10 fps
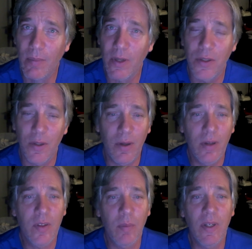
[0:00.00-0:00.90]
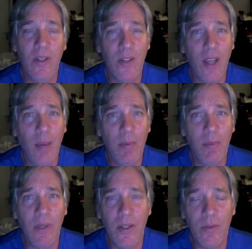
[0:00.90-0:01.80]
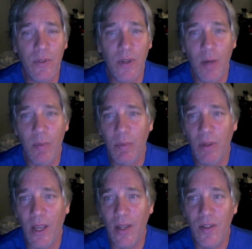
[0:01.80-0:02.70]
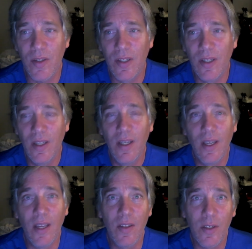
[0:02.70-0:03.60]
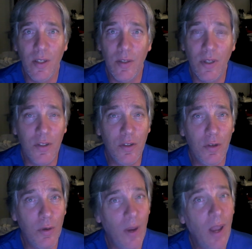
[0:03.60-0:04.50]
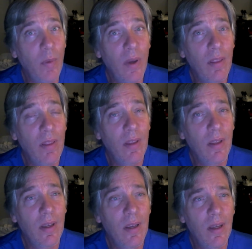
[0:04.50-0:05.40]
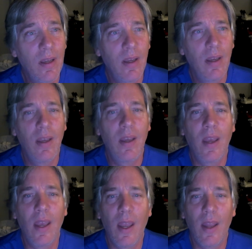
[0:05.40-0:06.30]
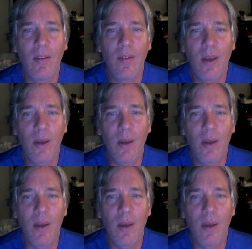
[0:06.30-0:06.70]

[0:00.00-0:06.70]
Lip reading: make sure something doesn't happen, because retirement plans in this country get screwed around with. And